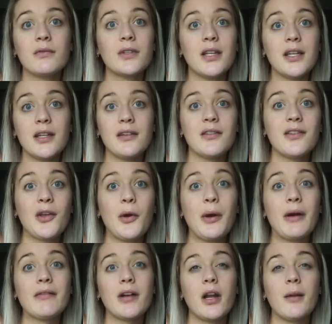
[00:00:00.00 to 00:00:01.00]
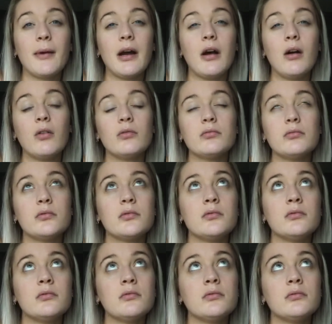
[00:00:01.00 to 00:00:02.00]
And so I've got about,
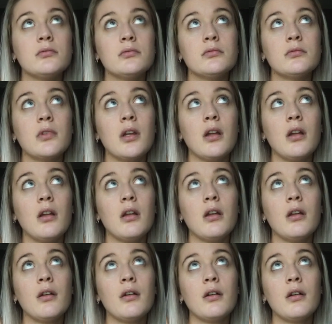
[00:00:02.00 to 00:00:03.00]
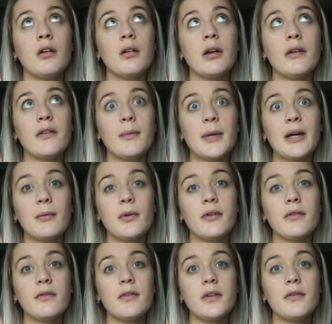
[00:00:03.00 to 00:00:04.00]
if I'm at
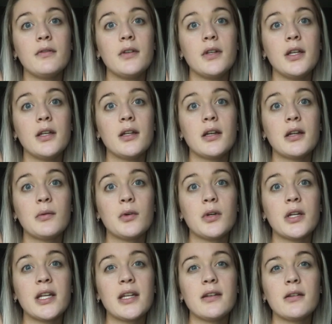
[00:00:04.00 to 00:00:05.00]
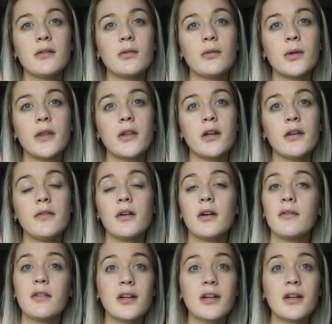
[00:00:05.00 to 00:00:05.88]
150 and I want to get down to 135,